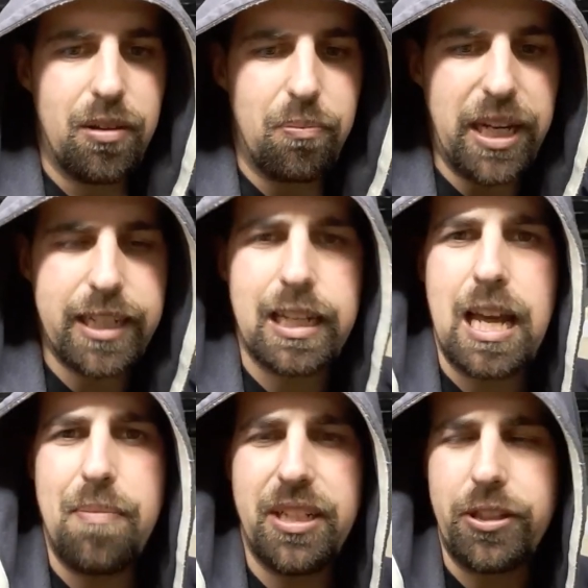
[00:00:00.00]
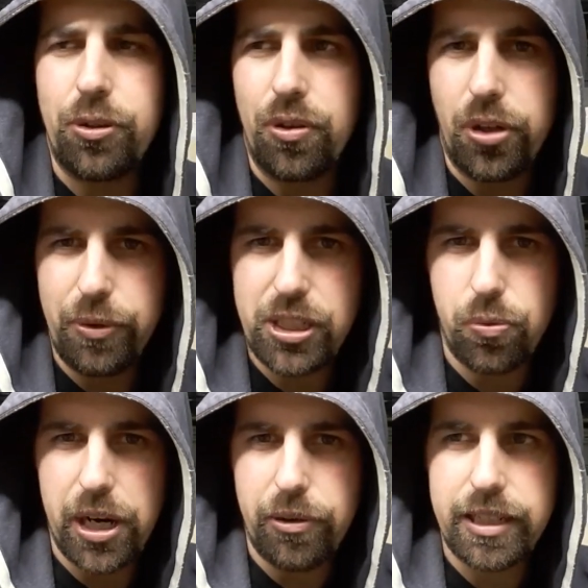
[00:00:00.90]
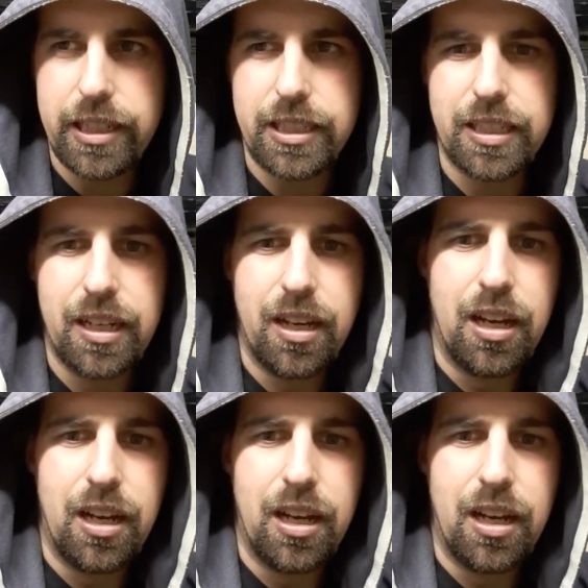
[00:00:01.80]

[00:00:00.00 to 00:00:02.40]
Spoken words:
make it a habit that you're always wearing this.